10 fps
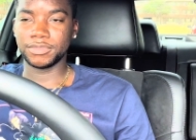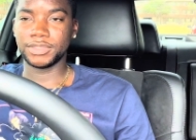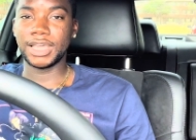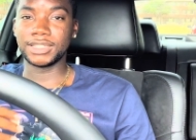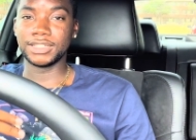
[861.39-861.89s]

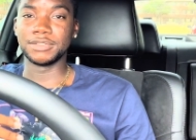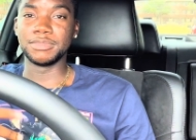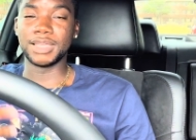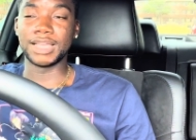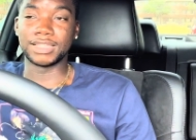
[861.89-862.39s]
That's just
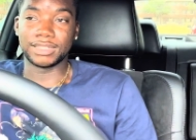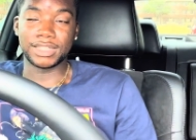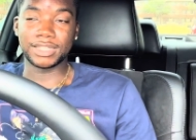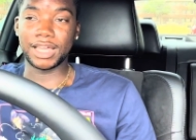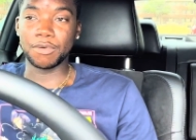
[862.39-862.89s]
me. I just,
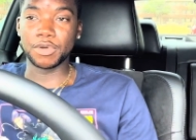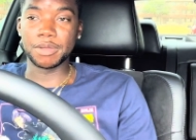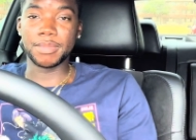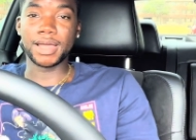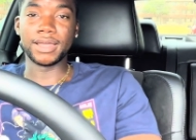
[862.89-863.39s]
that's how I
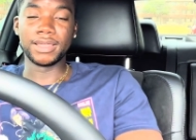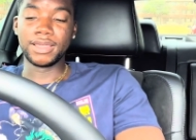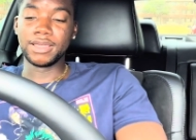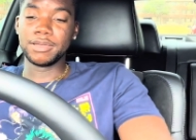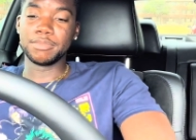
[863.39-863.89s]
wanted mine.